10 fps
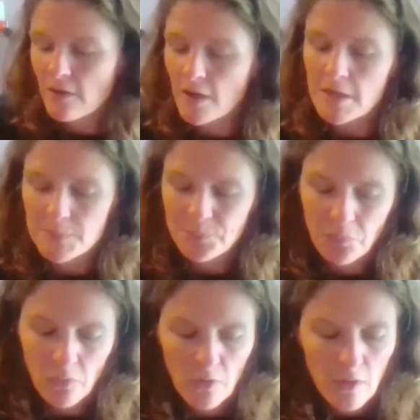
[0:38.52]
great.
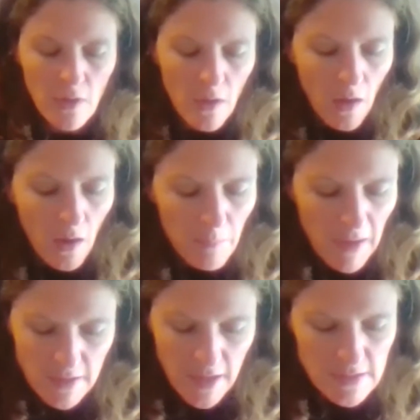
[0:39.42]

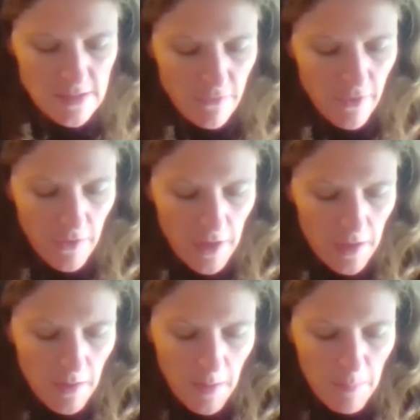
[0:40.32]
Podcasts are
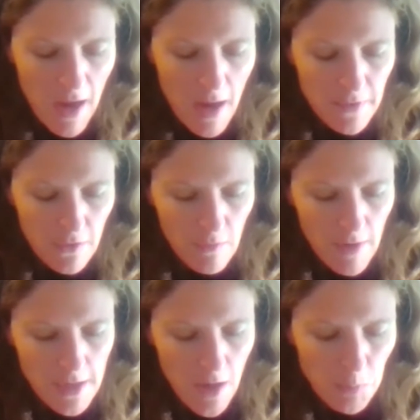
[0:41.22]
very popular
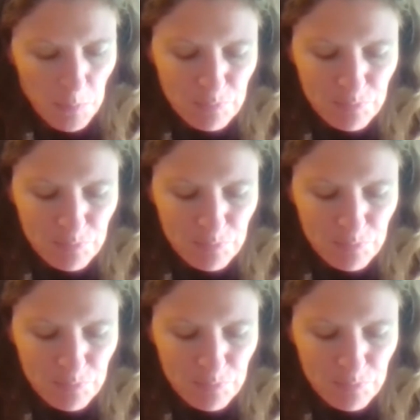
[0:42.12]
right now.